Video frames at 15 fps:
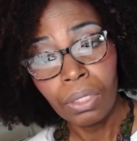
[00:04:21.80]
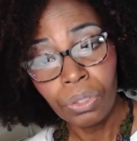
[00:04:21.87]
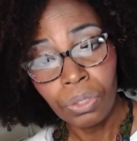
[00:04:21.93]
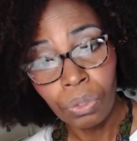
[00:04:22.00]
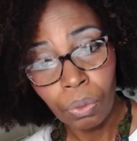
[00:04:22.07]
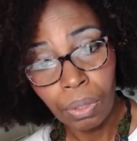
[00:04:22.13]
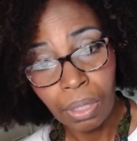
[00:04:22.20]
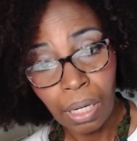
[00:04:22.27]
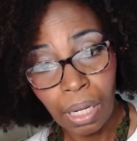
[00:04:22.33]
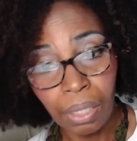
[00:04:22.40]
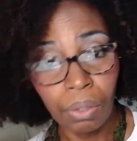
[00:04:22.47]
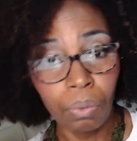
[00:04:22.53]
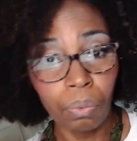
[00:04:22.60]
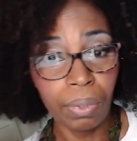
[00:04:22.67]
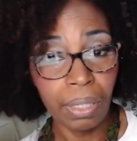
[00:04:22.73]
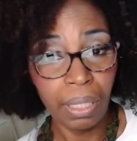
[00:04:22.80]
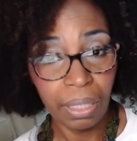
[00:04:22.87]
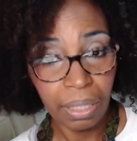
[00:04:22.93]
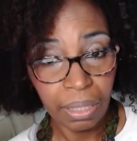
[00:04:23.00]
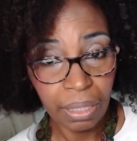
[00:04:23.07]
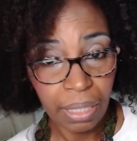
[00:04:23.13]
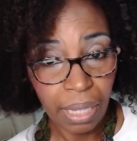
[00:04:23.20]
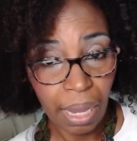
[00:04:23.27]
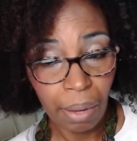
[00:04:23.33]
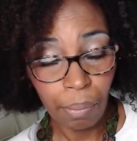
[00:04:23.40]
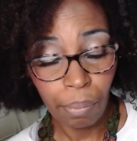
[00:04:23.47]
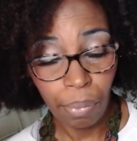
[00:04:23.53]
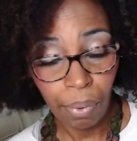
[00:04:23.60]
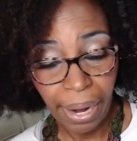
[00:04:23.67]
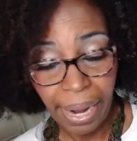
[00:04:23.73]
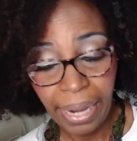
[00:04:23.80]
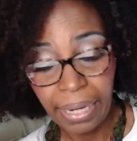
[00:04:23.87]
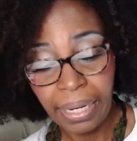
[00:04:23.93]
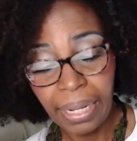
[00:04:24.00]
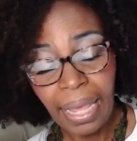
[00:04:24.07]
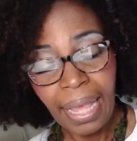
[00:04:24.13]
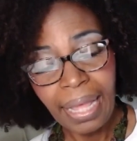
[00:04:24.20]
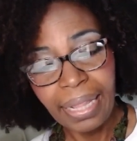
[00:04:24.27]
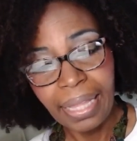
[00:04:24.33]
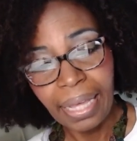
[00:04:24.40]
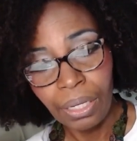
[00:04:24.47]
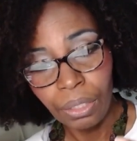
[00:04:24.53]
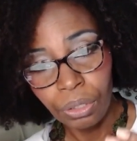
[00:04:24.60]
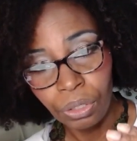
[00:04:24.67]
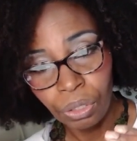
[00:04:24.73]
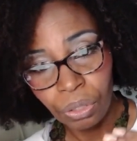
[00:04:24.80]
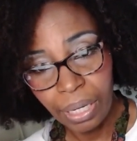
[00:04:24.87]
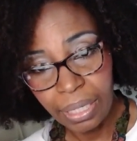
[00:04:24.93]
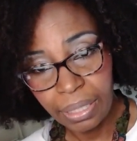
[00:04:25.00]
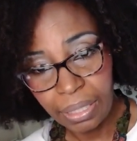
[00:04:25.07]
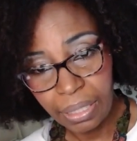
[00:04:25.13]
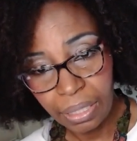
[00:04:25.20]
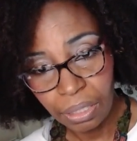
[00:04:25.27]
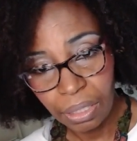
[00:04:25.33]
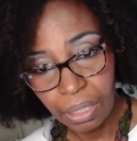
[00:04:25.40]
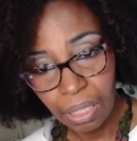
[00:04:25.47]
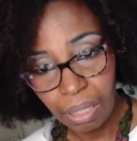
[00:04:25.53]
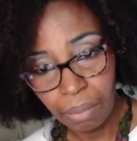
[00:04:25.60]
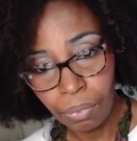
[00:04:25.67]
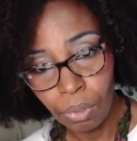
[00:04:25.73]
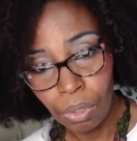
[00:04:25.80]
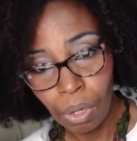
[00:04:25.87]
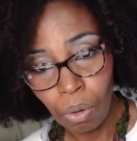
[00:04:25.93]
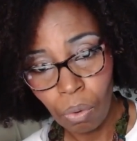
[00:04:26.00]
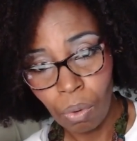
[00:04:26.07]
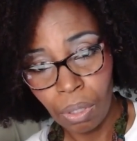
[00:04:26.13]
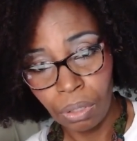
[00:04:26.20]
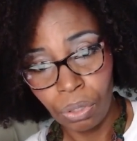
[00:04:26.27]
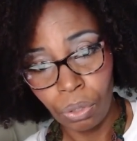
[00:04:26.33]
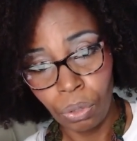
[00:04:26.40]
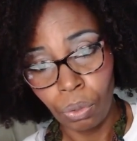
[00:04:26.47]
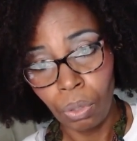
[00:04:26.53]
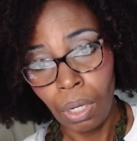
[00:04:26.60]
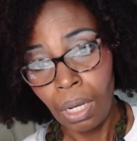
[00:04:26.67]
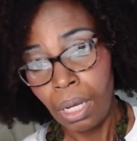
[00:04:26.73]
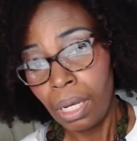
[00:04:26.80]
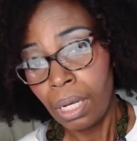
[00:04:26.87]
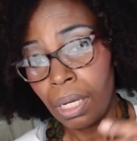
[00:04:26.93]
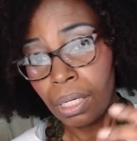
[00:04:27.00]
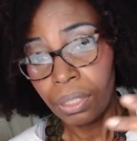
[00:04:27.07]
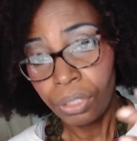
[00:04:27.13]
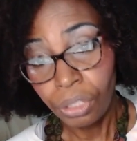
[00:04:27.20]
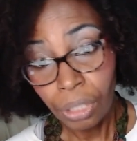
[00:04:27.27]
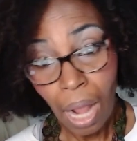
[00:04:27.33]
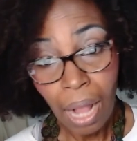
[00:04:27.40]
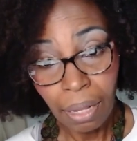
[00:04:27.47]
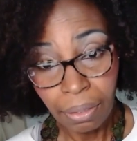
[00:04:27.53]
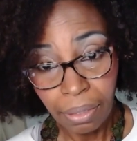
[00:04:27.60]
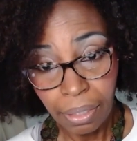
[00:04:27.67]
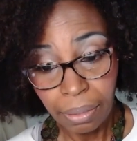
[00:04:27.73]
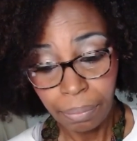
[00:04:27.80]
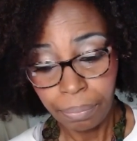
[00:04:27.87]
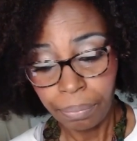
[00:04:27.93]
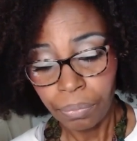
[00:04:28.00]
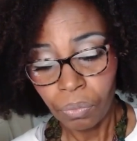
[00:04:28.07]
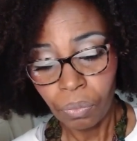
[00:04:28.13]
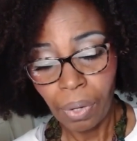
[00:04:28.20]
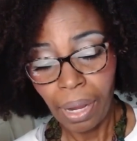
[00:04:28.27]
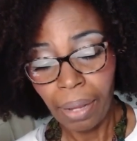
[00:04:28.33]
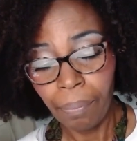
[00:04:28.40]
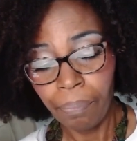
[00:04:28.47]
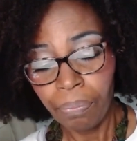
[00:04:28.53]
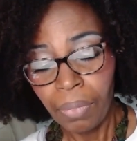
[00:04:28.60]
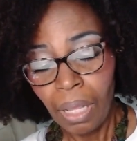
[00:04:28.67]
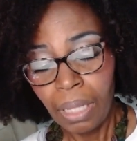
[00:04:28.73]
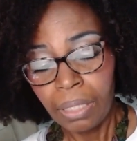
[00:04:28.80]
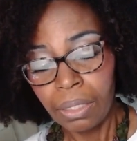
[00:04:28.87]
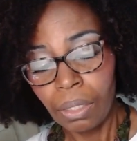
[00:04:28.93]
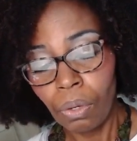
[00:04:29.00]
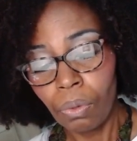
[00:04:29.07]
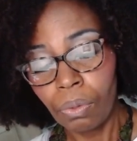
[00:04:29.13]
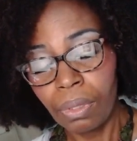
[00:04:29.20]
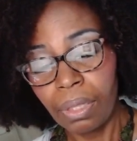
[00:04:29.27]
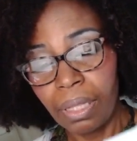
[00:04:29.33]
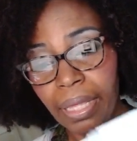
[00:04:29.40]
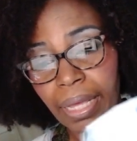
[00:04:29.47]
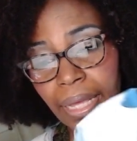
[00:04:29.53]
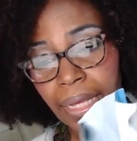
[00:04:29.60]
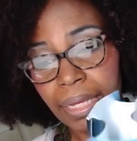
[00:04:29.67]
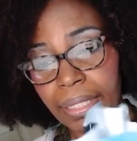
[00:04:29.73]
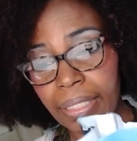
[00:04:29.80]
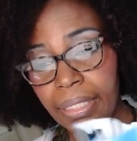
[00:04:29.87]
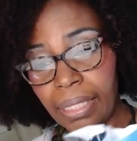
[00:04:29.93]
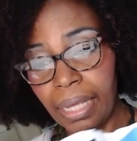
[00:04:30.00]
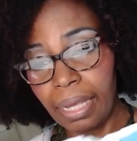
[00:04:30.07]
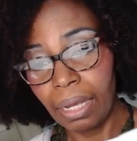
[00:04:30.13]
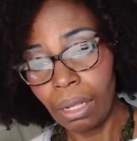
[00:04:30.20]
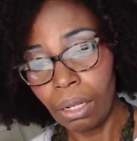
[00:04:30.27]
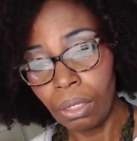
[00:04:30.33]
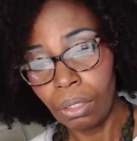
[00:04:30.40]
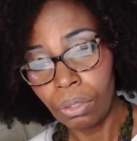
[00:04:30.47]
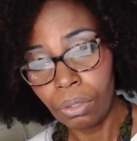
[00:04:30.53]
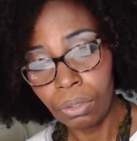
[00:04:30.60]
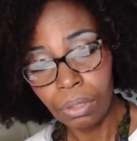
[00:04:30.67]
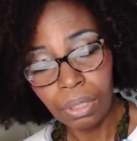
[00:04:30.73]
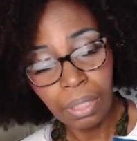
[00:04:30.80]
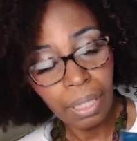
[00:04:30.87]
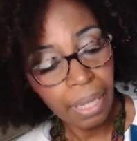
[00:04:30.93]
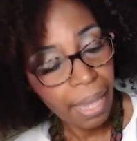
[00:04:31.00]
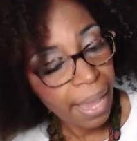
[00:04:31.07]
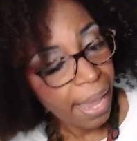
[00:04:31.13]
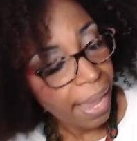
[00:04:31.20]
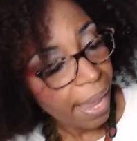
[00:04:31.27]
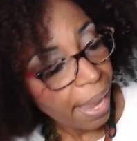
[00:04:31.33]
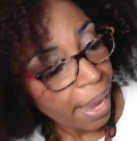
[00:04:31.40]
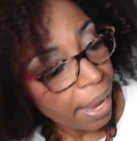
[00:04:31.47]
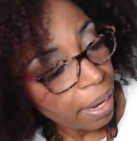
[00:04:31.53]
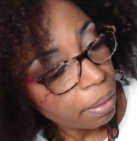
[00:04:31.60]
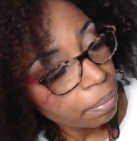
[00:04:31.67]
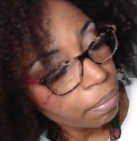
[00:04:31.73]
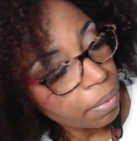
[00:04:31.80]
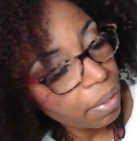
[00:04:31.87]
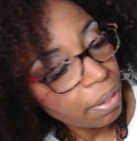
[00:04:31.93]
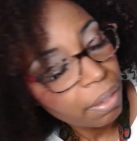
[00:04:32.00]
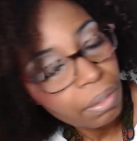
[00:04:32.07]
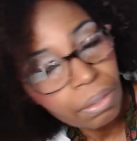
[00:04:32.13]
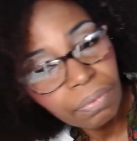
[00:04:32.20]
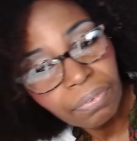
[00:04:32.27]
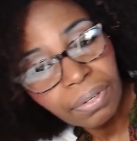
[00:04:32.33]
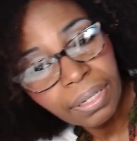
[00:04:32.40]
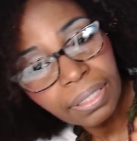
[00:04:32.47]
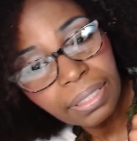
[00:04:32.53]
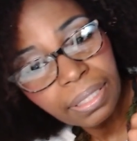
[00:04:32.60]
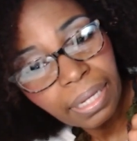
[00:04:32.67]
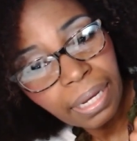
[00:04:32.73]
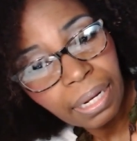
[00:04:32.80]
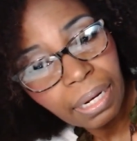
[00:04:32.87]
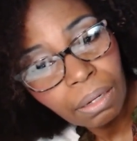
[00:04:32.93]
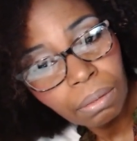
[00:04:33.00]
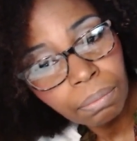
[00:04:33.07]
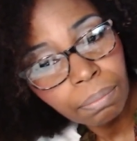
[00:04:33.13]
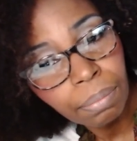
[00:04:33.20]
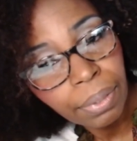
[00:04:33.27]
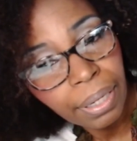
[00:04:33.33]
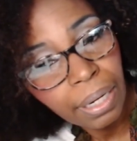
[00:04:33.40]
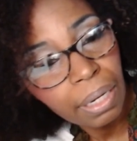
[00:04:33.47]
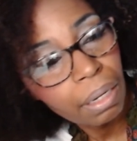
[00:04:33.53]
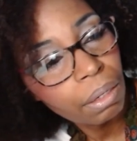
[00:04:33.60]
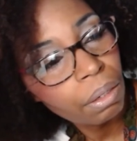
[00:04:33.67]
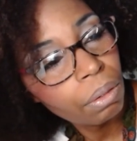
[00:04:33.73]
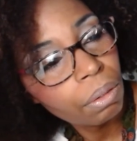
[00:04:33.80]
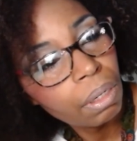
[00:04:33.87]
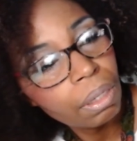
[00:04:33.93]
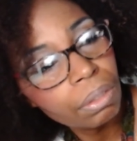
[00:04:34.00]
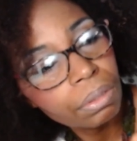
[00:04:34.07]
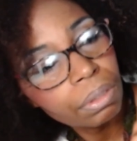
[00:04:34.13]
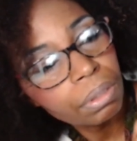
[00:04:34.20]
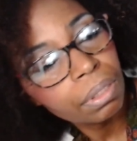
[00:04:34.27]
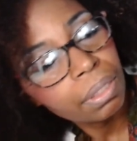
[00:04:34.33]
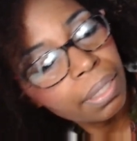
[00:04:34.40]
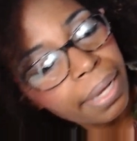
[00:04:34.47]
to another within the same brand, that you transition them. You don't want to shock them, right? So this includes I don't know if you can see it, I'll bring it a little closer to the